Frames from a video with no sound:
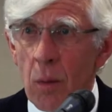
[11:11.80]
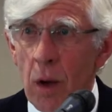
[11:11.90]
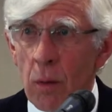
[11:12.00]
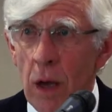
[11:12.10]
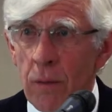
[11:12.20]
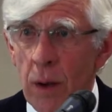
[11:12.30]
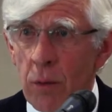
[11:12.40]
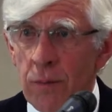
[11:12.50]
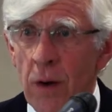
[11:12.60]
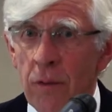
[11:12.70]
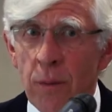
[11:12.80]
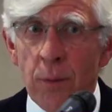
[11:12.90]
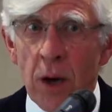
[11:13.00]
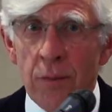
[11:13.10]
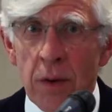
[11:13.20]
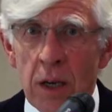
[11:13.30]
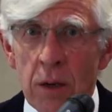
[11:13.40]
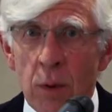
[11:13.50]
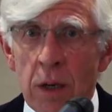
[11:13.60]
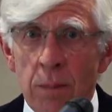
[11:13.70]
although it was far from perfect,
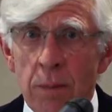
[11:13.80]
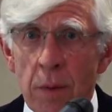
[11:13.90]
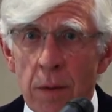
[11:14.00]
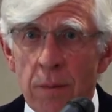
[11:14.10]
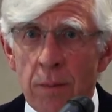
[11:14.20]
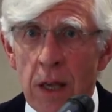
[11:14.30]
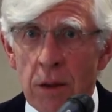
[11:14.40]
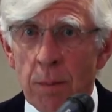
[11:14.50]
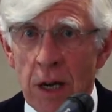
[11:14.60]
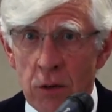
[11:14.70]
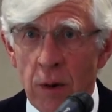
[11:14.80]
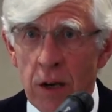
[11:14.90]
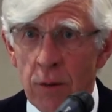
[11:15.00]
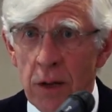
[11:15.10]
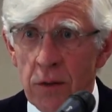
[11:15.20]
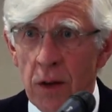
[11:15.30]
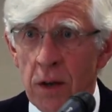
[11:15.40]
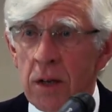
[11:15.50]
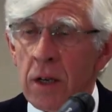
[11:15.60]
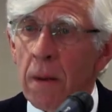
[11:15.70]
we'd face much greater
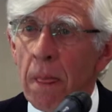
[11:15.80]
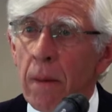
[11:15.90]
uncertainty